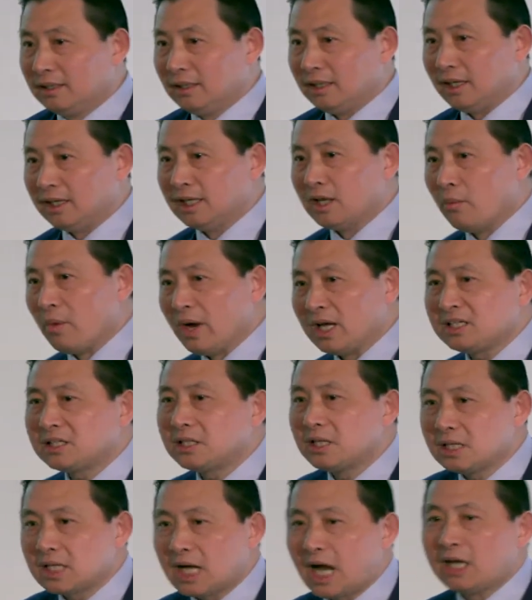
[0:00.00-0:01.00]
In a
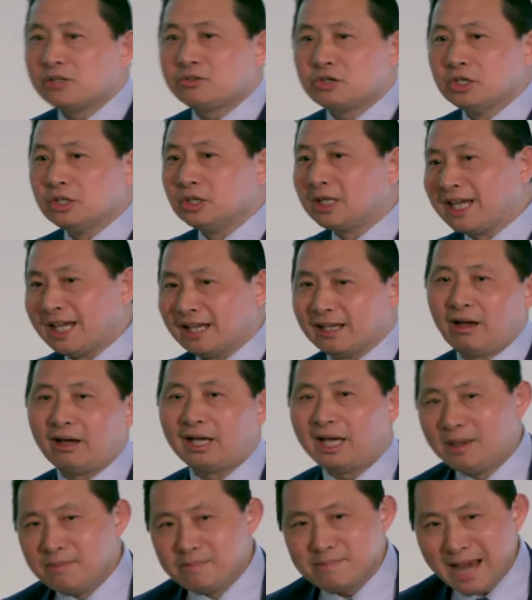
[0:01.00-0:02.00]
Western country, you
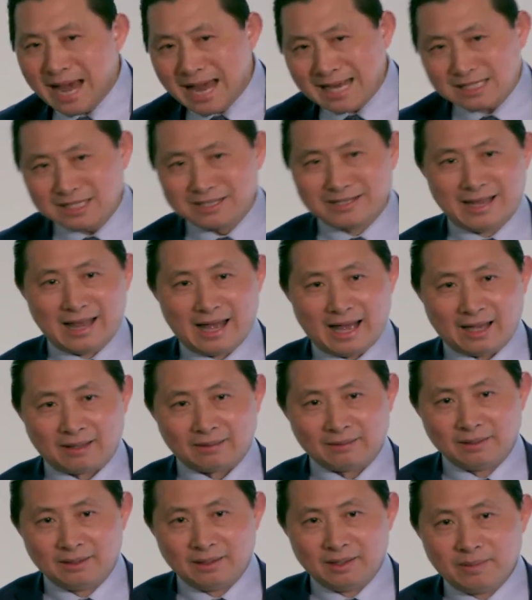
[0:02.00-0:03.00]
cannot imagine that.
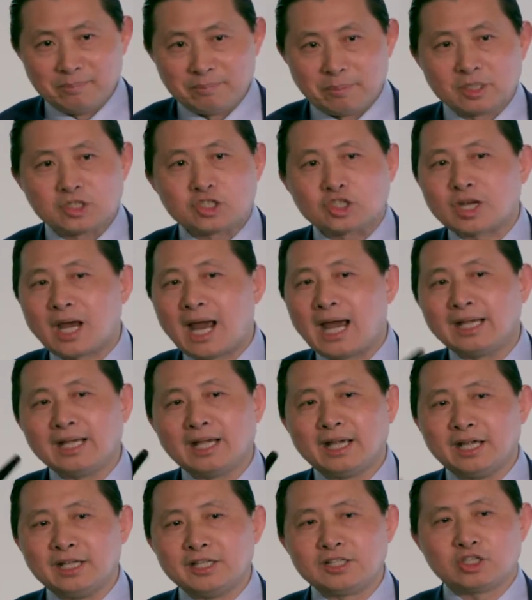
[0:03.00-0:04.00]
But China
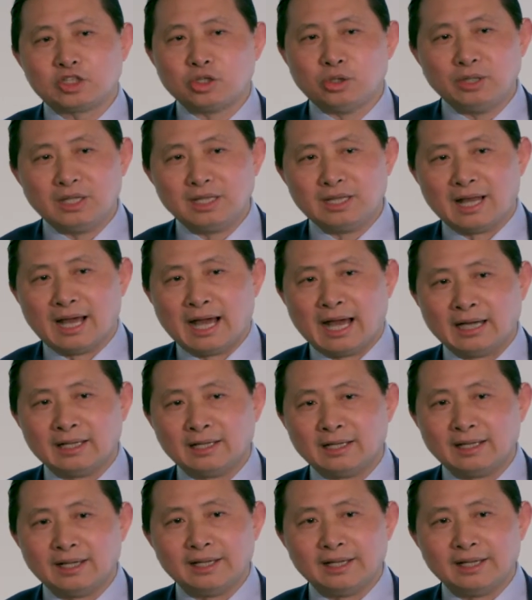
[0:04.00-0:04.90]
is doing that.